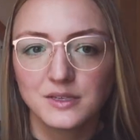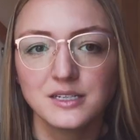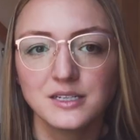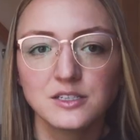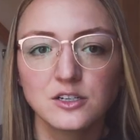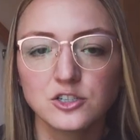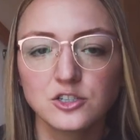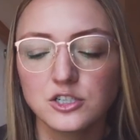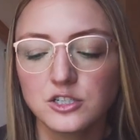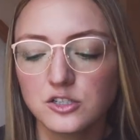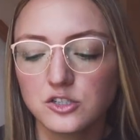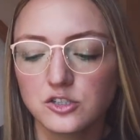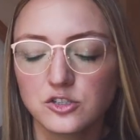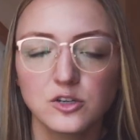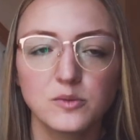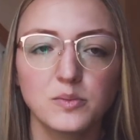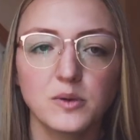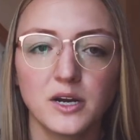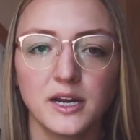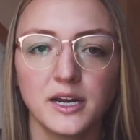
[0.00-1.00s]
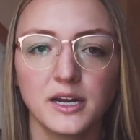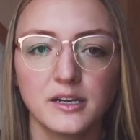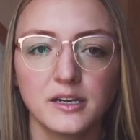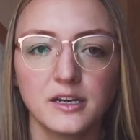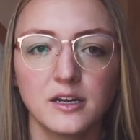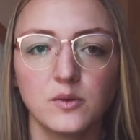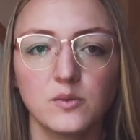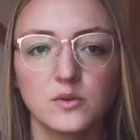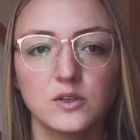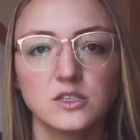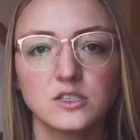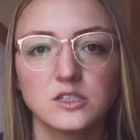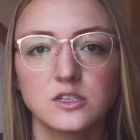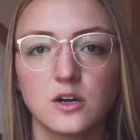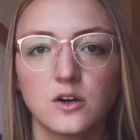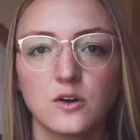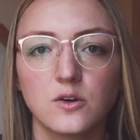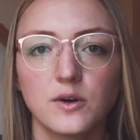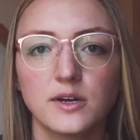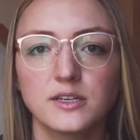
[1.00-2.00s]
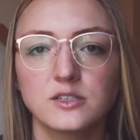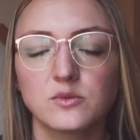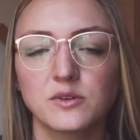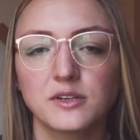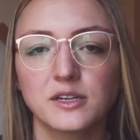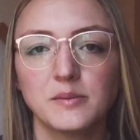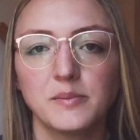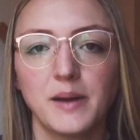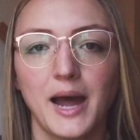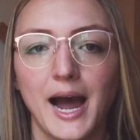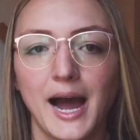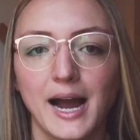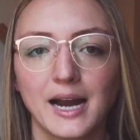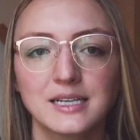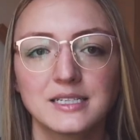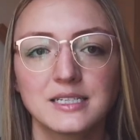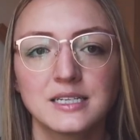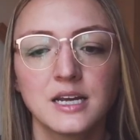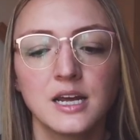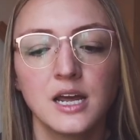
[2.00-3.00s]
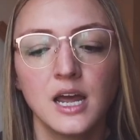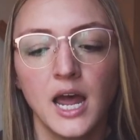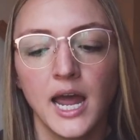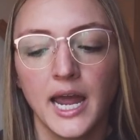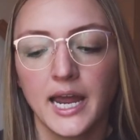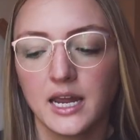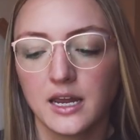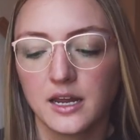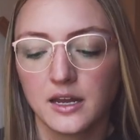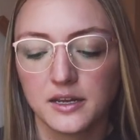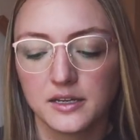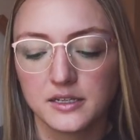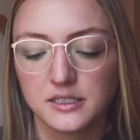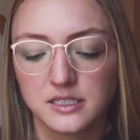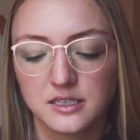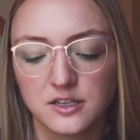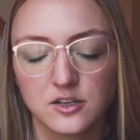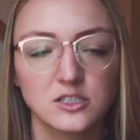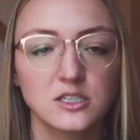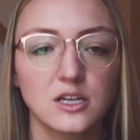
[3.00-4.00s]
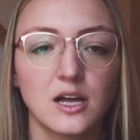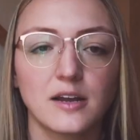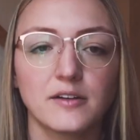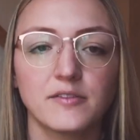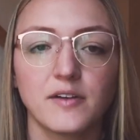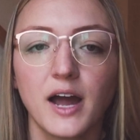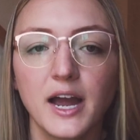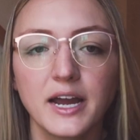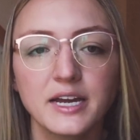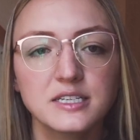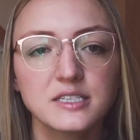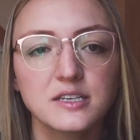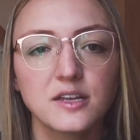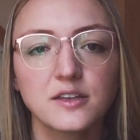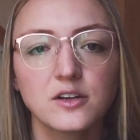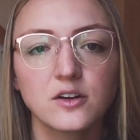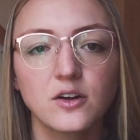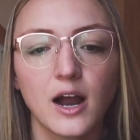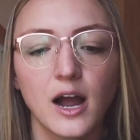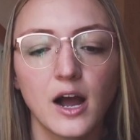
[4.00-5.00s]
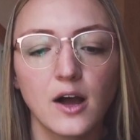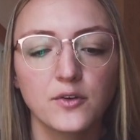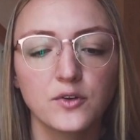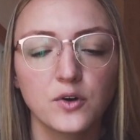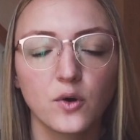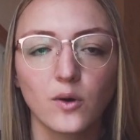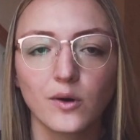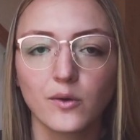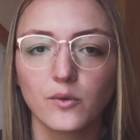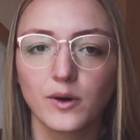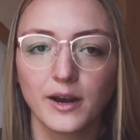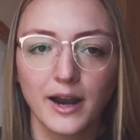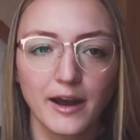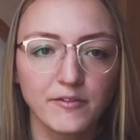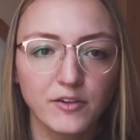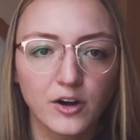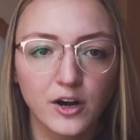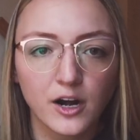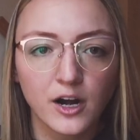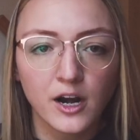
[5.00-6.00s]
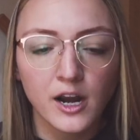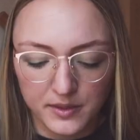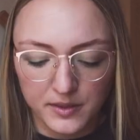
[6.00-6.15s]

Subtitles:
These are just super handy when the snow is really packed and there's a lot of ice on the ground or whatever.